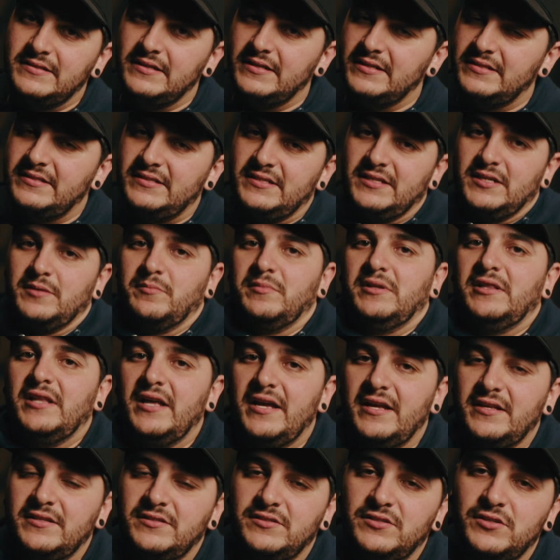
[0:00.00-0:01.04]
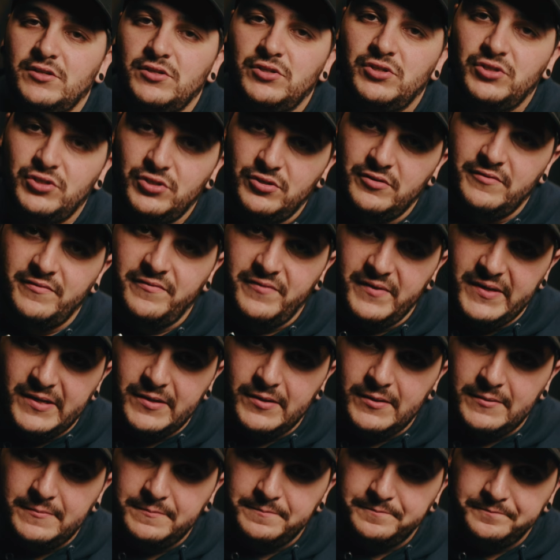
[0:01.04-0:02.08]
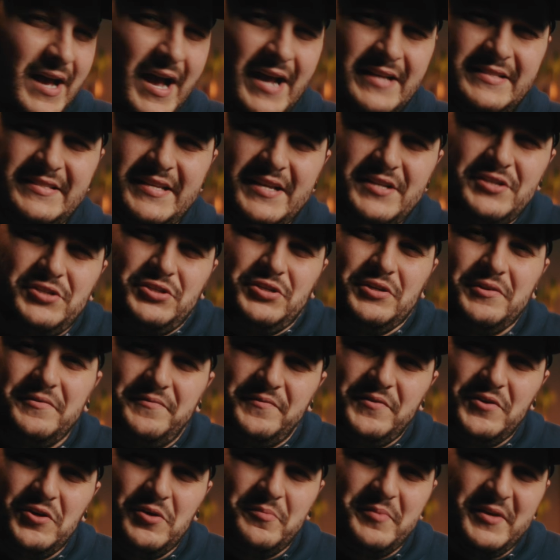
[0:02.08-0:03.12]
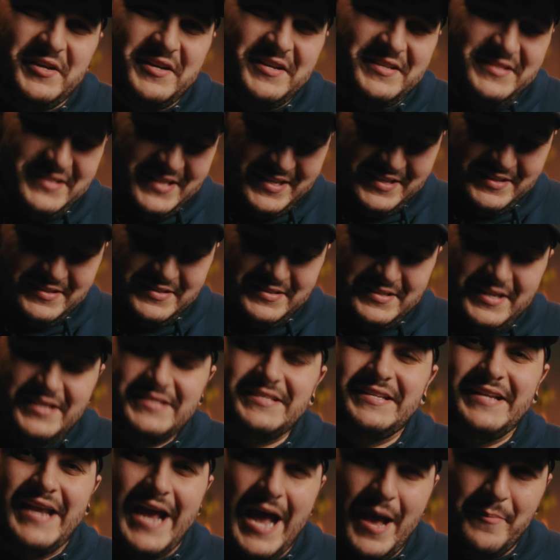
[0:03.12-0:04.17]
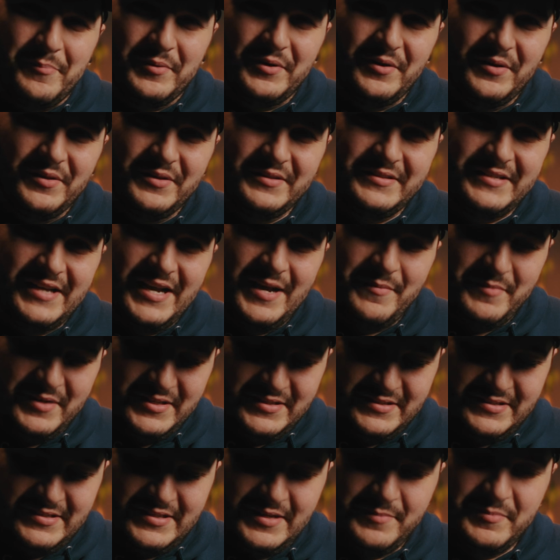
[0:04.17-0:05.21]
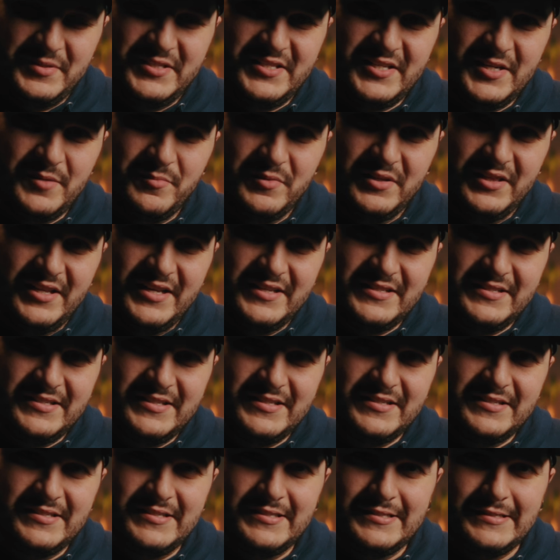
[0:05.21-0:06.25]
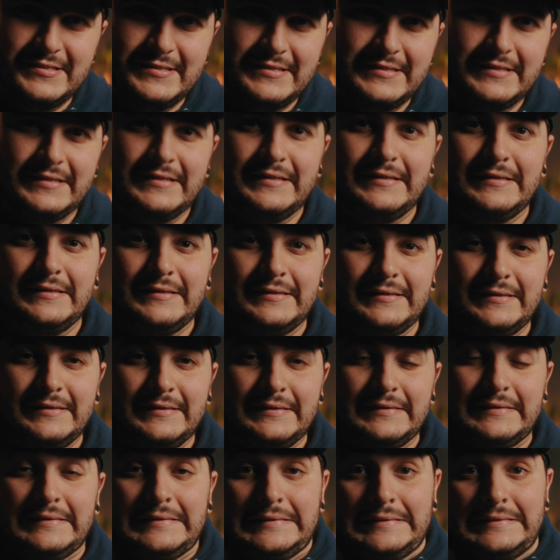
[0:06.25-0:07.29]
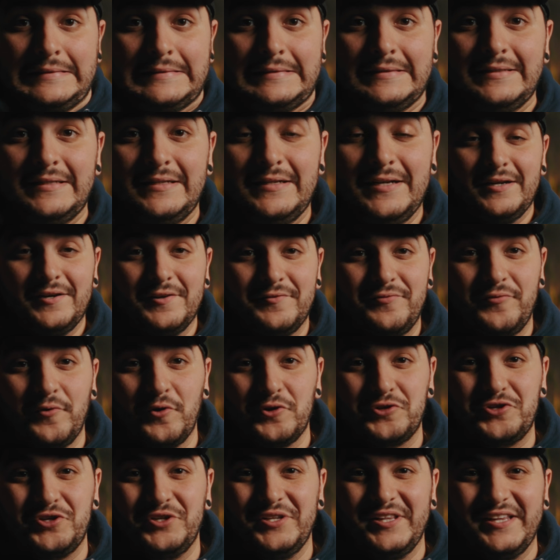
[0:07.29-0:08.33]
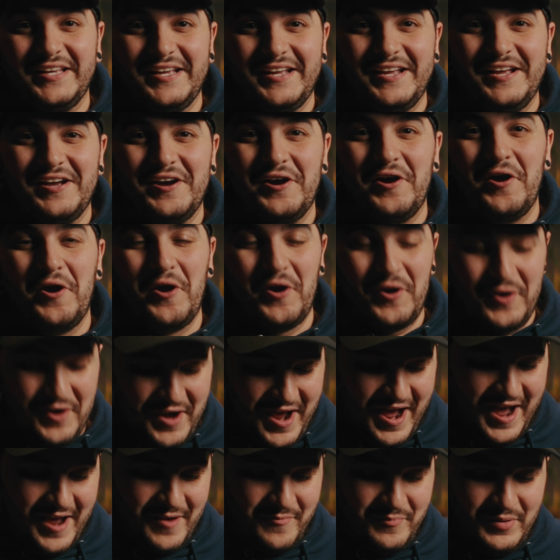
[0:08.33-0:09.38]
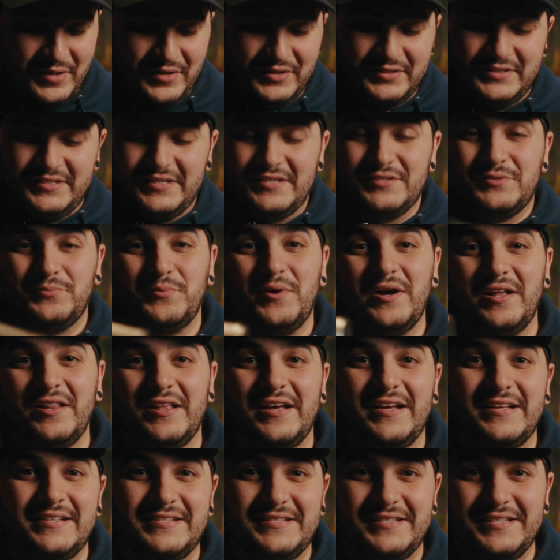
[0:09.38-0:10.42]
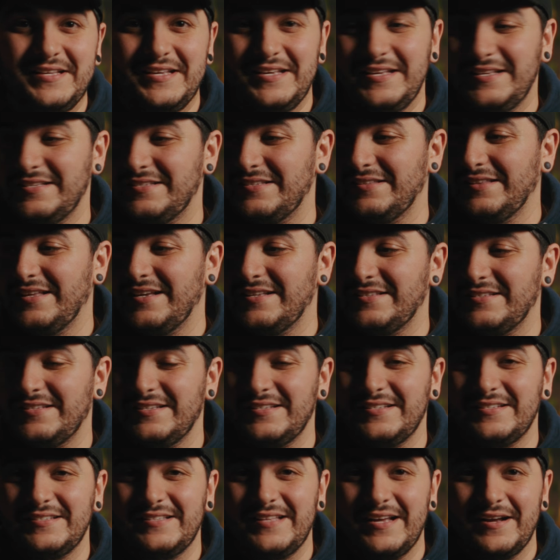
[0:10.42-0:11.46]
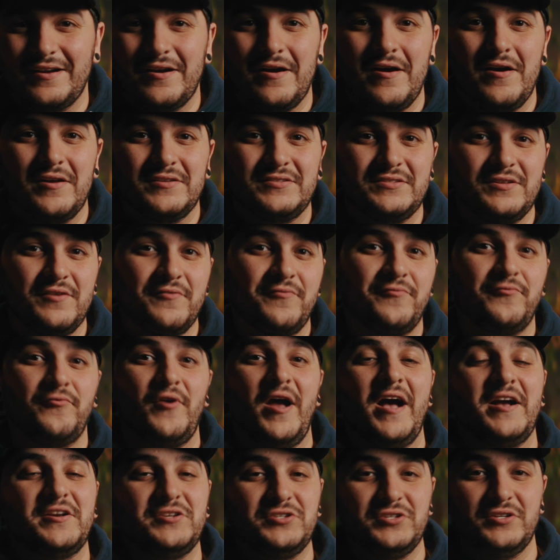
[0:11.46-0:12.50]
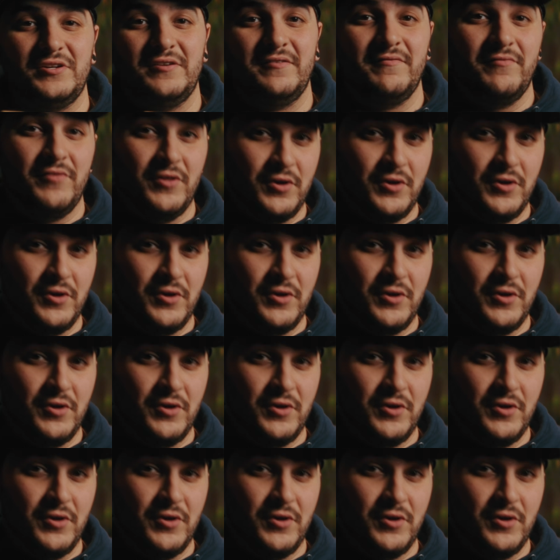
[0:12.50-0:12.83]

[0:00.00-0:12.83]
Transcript: a cinema lens should feel. I say should feel because that doesn't happen all the time, and some cinema lenses unfortunately are not built as well as these lenses that cost a fraction of